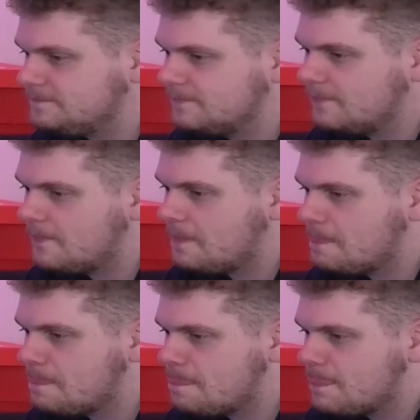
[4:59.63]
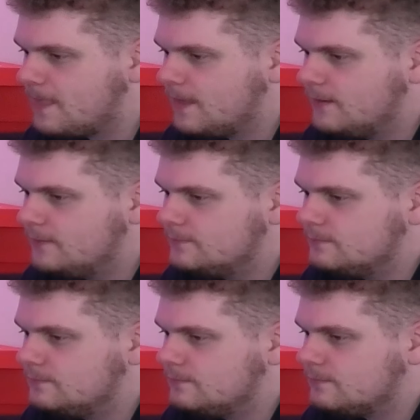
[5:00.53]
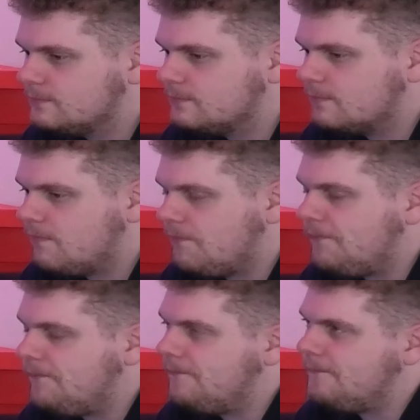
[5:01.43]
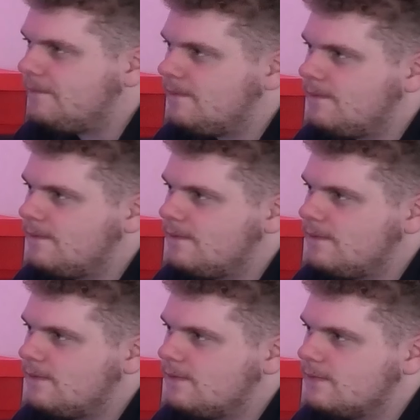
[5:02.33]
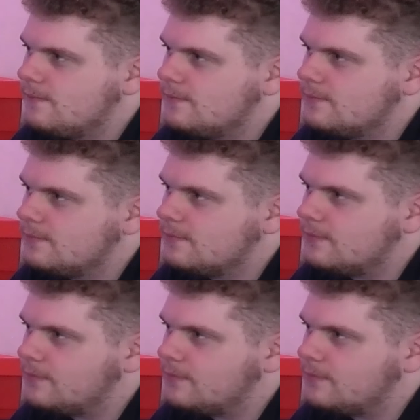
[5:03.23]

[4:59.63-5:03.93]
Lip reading: No words are spoken by the person on screen.